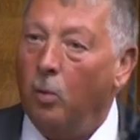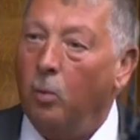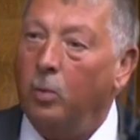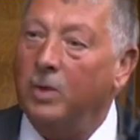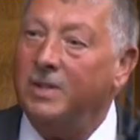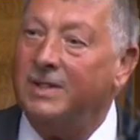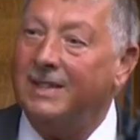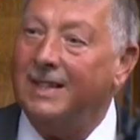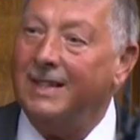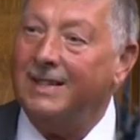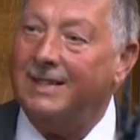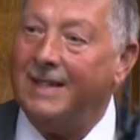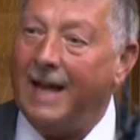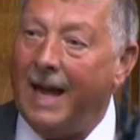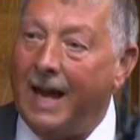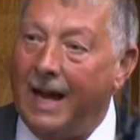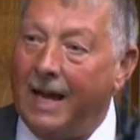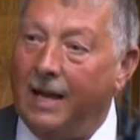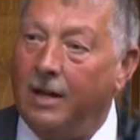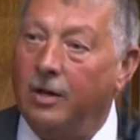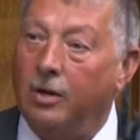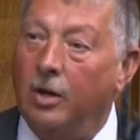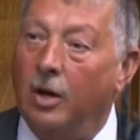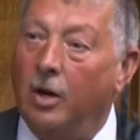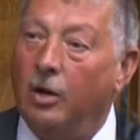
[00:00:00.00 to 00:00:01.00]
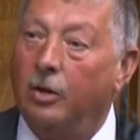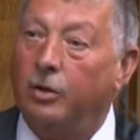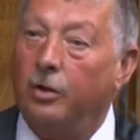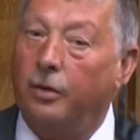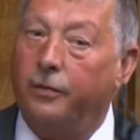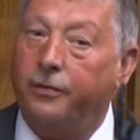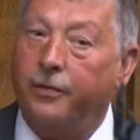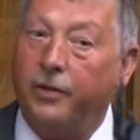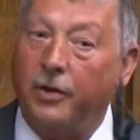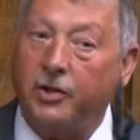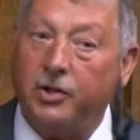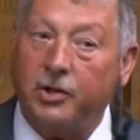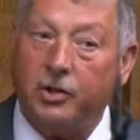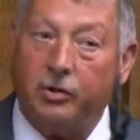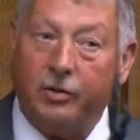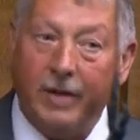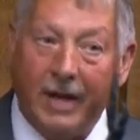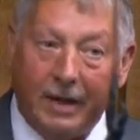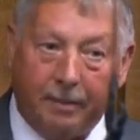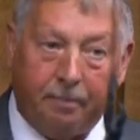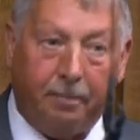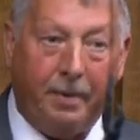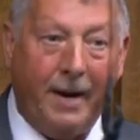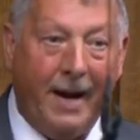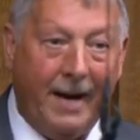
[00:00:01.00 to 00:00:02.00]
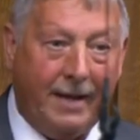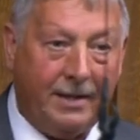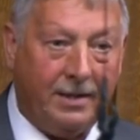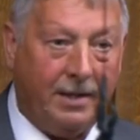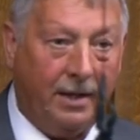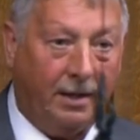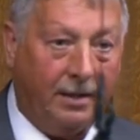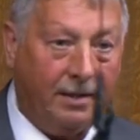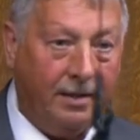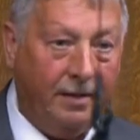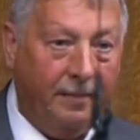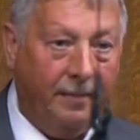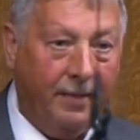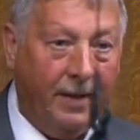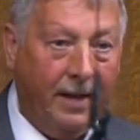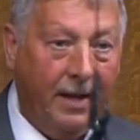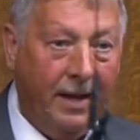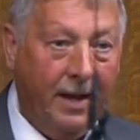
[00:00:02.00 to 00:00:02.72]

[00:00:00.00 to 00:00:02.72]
was designed to frustrate Brexit.